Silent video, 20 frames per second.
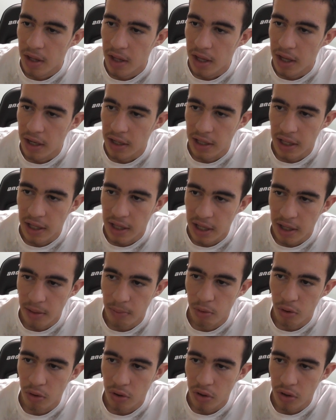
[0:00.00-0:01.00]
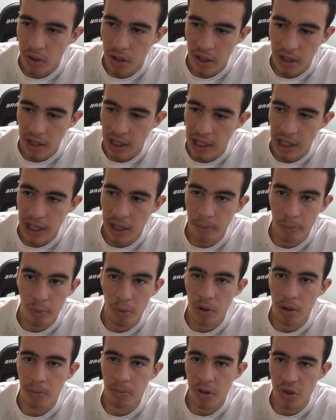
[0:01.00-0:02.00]
And he can
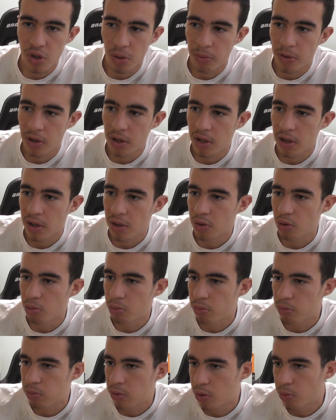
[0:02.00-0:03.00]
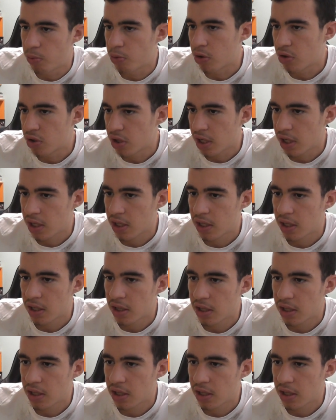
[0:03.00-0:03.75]
put a bishop here to protect